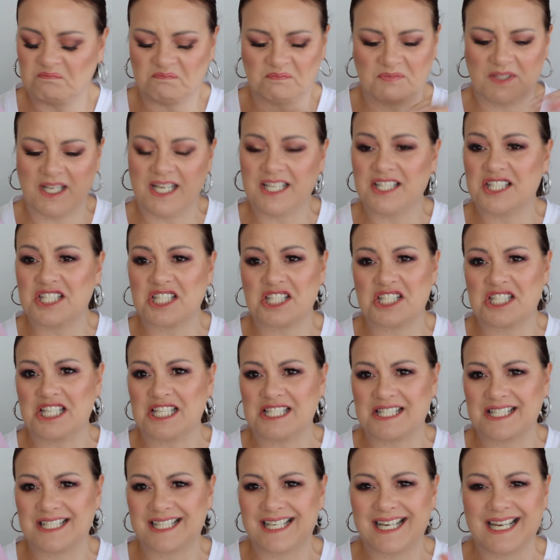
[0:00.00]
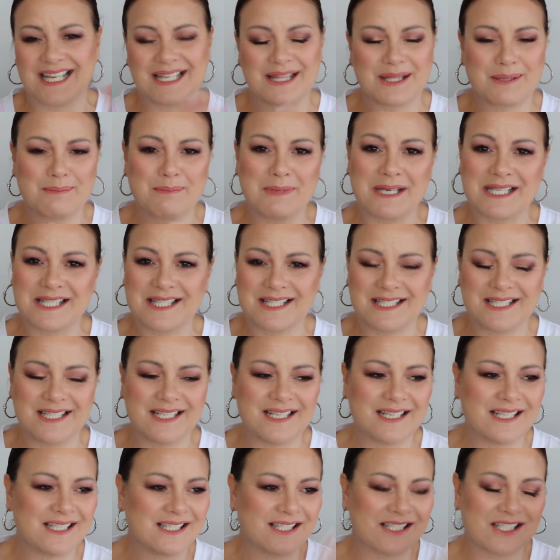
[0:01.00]
it just doesn't cut the
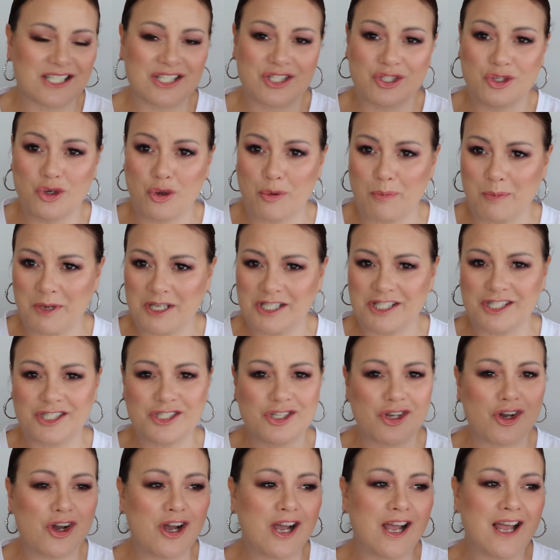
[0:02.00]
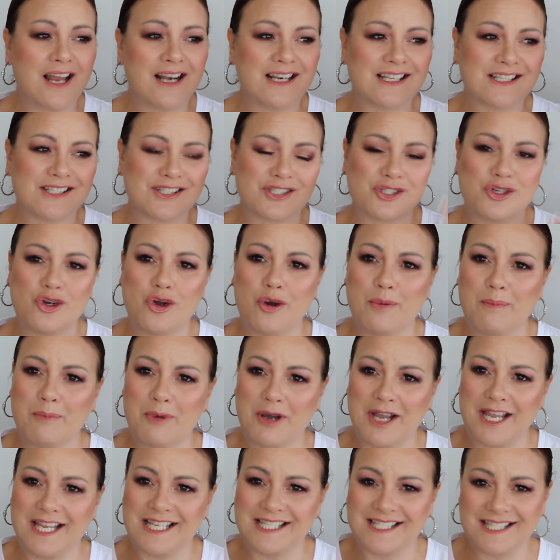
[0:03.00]
mustard. It's just not my style, it's not
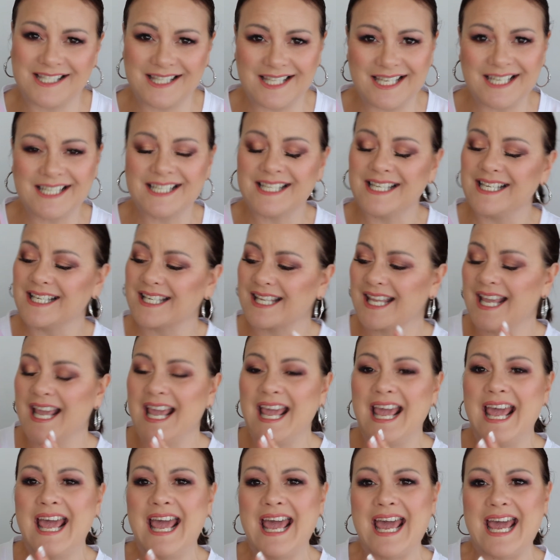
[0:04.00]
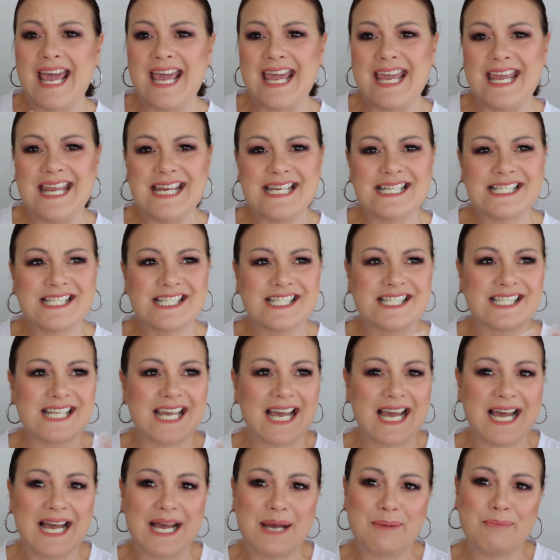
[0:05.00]
my aesthetic, and
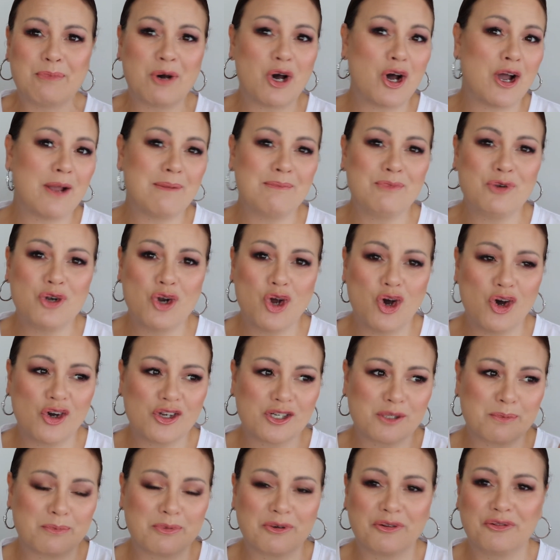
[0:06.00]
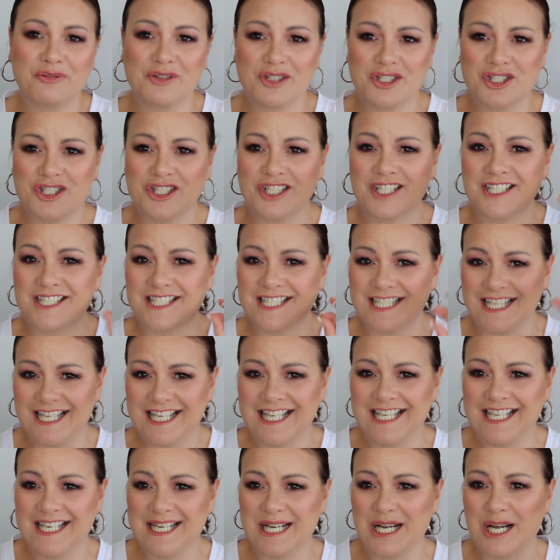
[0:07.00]
I'm not proficient
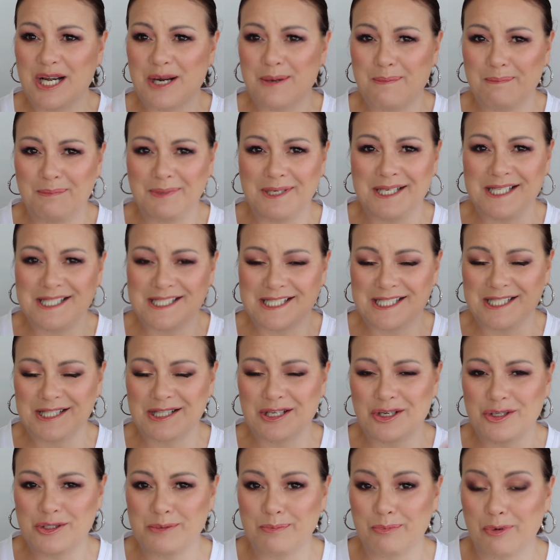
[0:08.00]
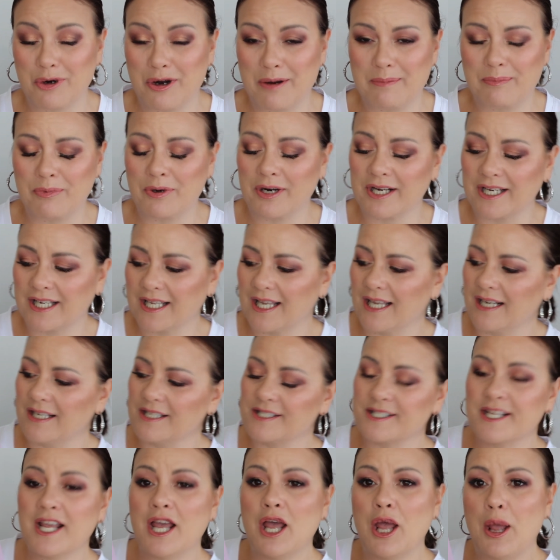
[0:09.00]
in blending those bright
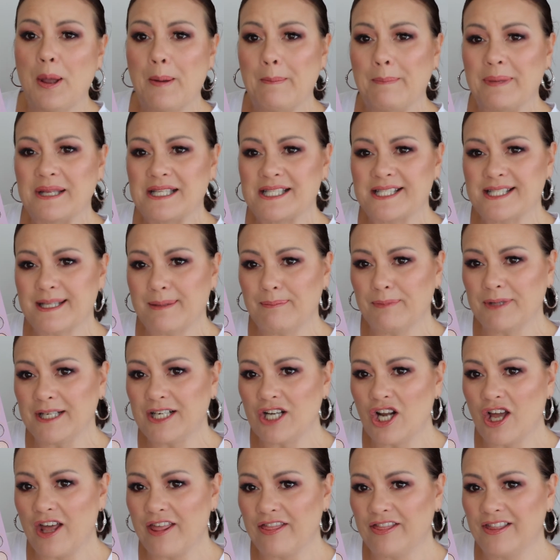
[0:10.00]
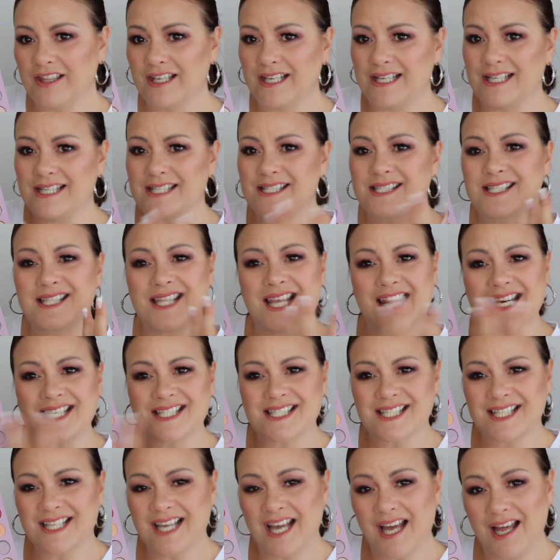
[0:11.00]
colours. But something like this
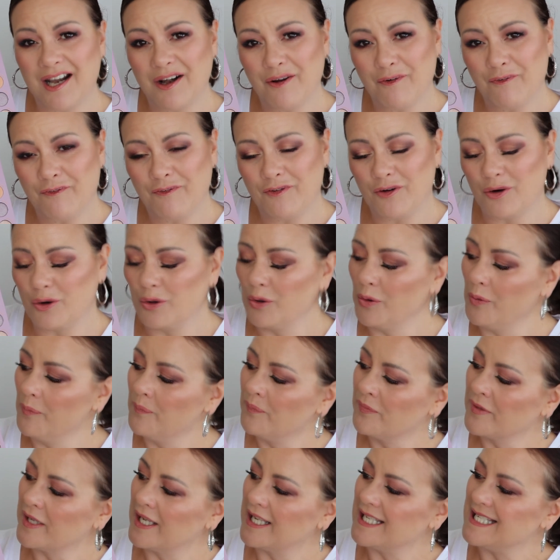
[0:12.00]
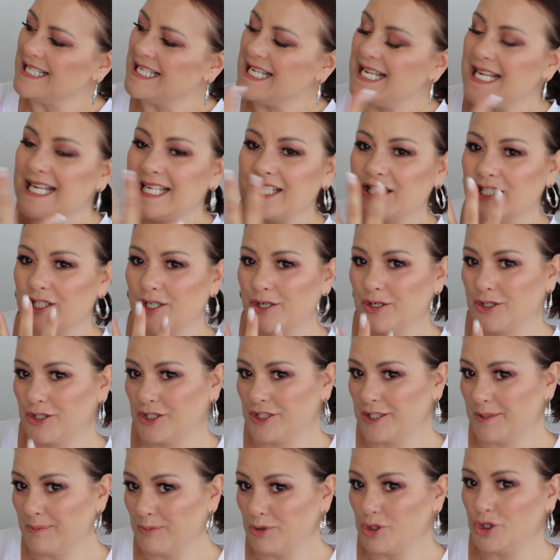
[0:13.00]
that's colourful yet
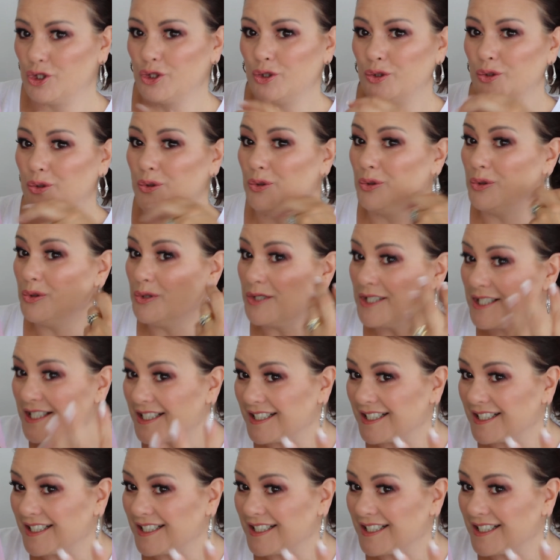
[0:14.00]
subdued,